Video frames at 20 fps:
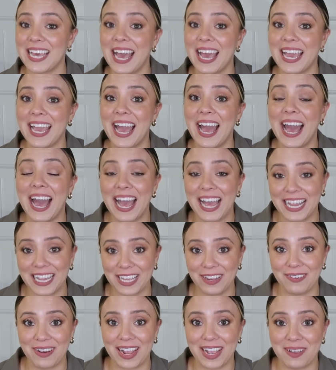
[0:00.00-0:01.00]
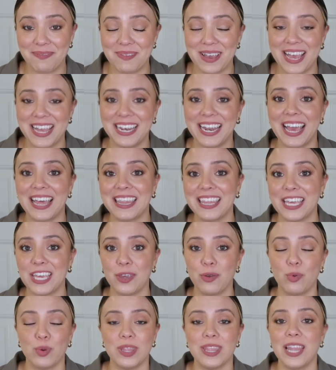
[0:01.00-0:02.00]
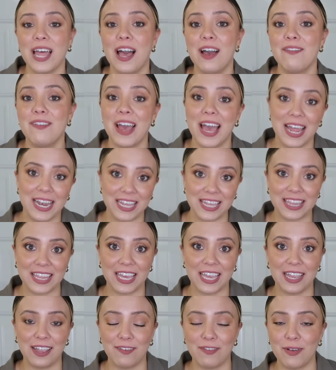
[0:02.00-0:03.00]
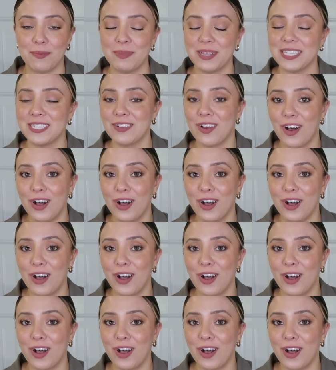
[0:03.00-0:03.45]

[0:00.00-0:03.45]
I highly recommend. I think you would love anything from this